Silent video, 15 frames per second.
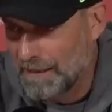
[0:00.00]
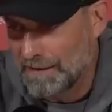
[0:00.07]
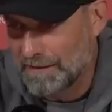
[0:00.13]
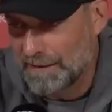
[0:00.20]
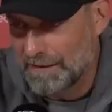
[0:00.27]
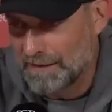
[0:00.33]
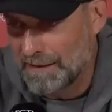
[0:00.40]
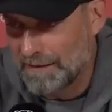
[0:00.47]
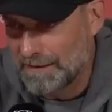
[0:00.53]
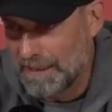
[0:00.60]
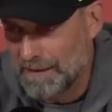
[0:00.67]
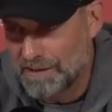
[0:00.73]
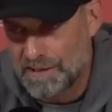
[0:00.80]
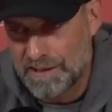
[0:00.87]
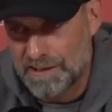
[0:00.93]
and
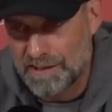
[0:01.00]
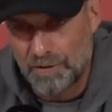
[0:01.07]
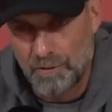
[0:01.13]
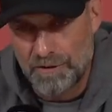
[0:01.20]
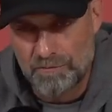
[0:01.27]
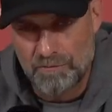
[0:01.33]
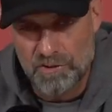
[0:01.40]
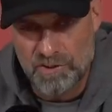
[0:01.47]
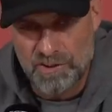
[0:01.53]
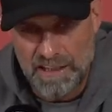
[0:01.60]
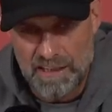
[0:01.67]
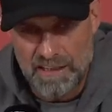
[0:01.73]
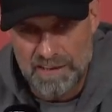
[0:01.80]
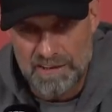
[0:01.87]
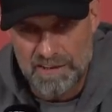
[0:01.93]
Kalicic don't even
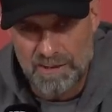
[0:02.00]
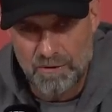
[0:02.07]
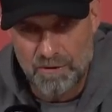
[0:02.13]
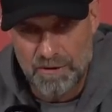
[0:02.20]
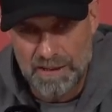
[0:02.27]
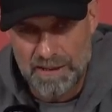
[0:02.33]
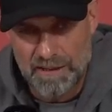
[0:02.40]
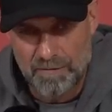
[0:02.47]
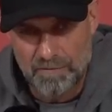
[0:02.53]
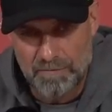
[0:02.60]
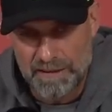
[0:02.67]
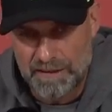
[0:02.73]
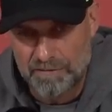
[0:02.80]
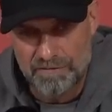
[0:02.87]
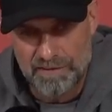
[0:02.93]
start, so
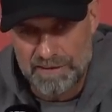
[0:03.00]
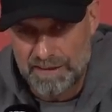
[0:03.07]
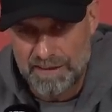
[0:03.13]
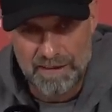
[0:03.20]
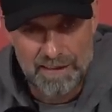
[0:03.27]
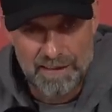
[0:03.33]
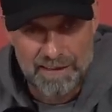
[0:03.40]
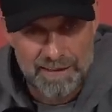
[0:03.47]
they have still